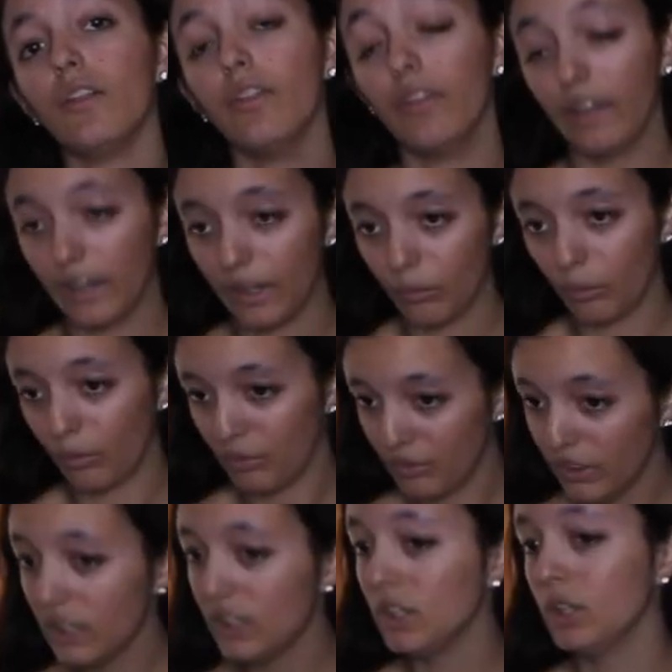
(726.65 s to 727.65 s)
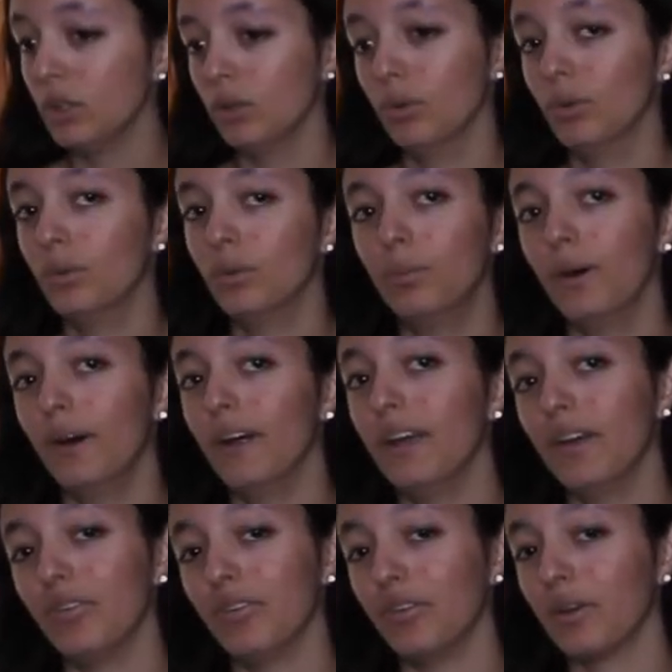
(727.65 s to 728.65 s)
then it will fit you.
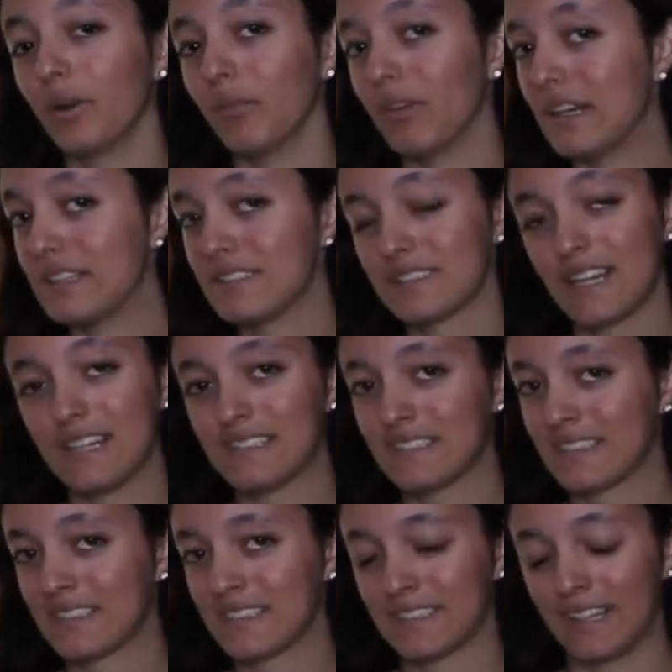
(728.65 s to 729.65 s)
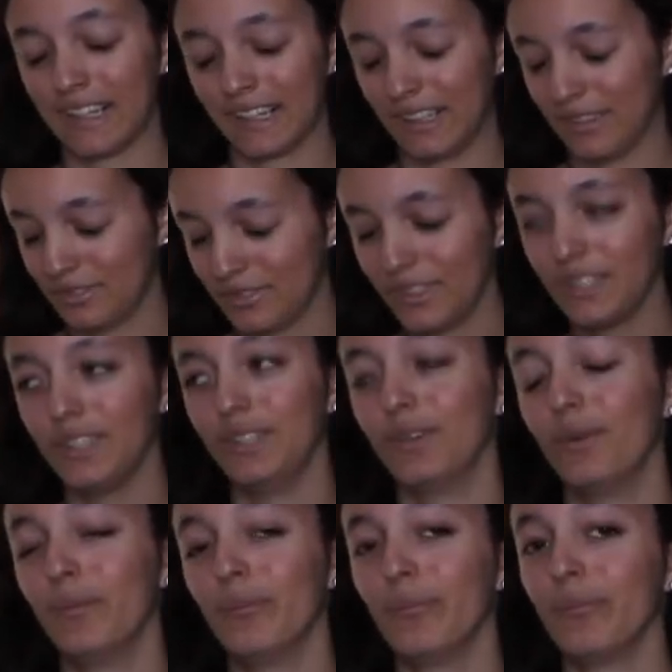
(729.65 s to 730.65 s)
But if you're my size, this is not gonna fit
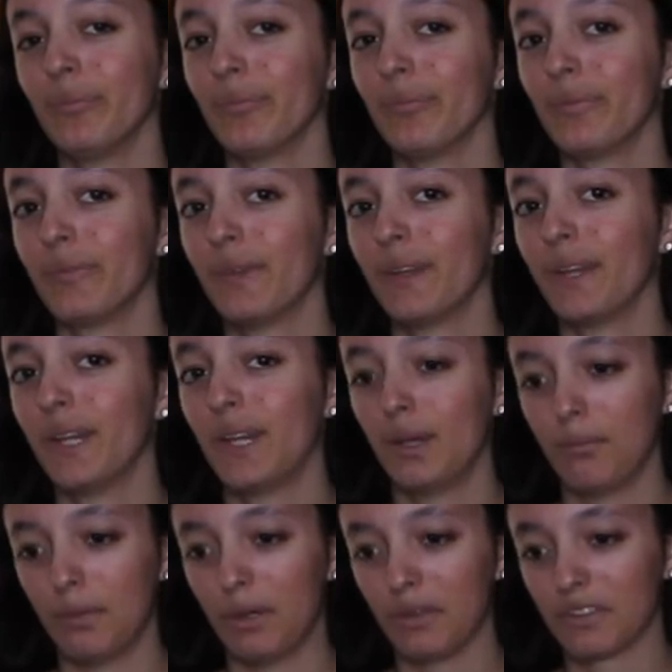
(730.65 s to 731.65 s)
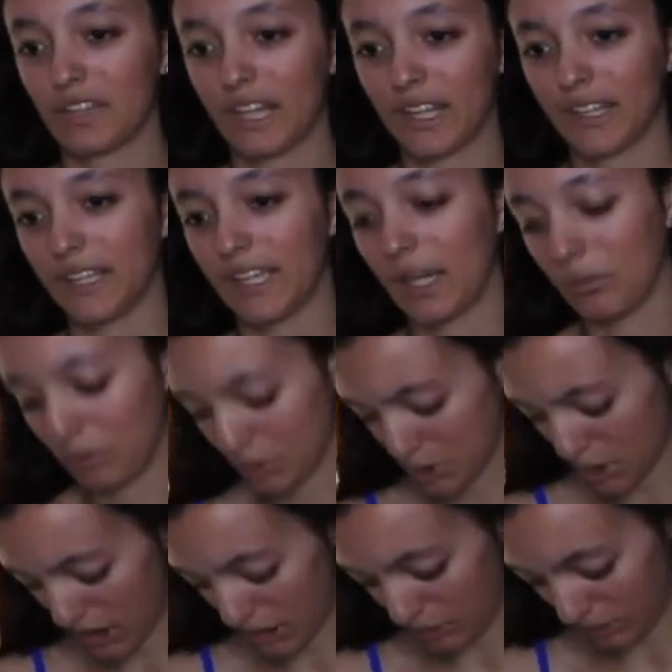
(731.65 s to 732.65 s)
you. Most likely, I will
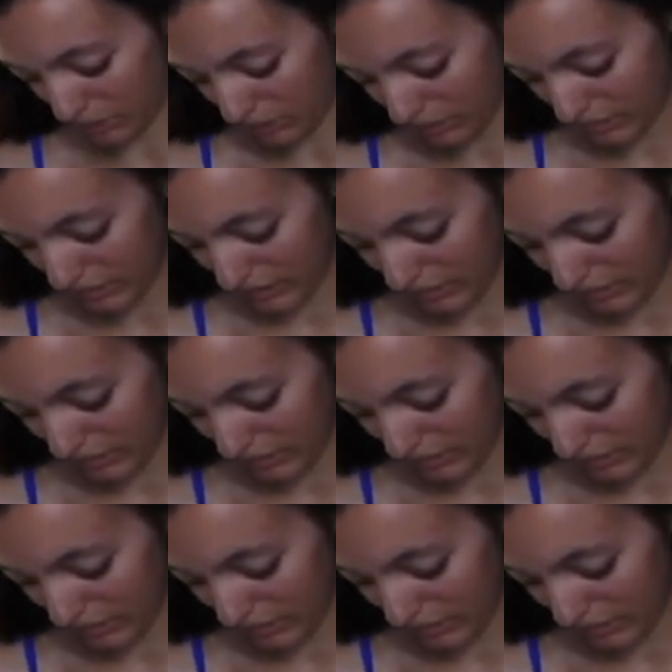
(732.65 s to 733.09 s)
try to work with